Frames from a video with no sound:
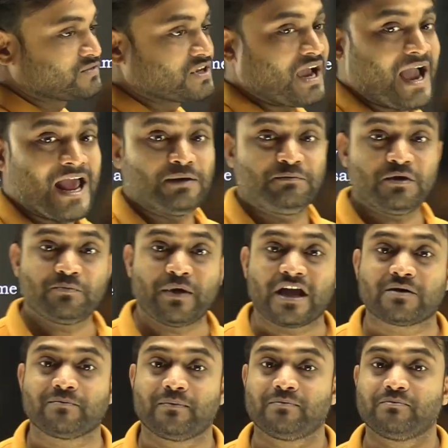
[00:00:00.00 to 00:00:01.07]
I'll be
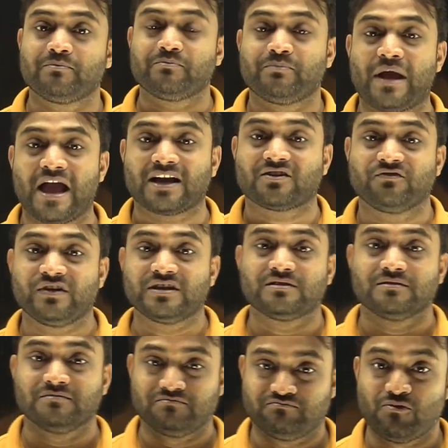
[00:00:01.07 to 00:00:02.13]
back with
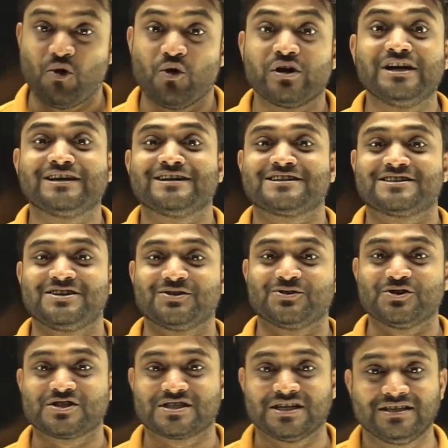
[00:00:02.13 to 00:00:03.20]
more interesting
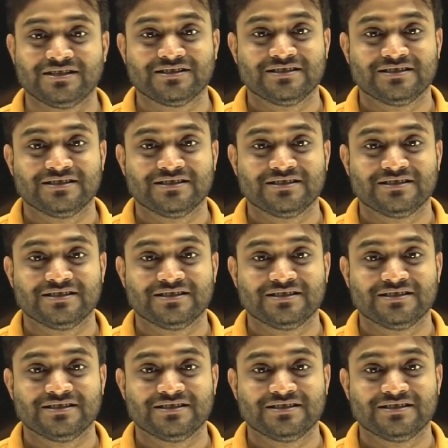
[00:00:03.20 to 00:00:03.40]
question